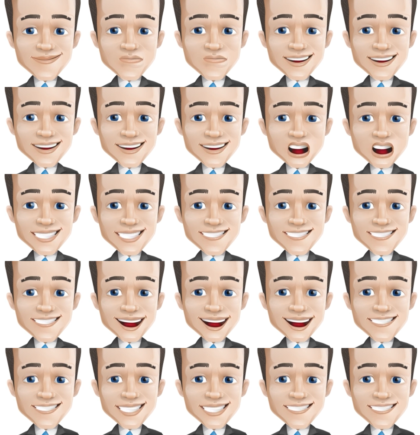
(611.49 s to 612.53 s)
New York
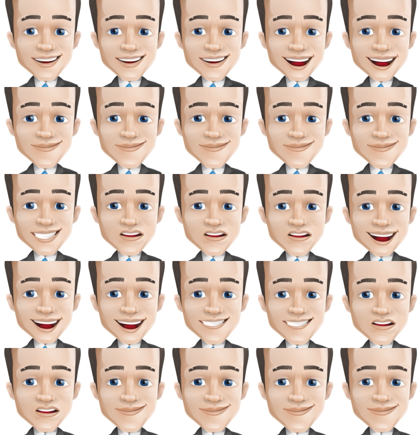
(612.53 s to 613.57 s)
Stock Exchange,
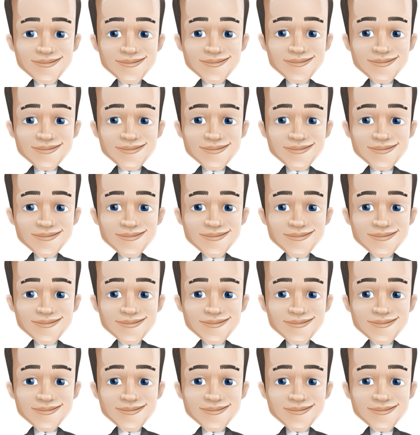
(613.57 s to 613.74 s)
NASDAQ,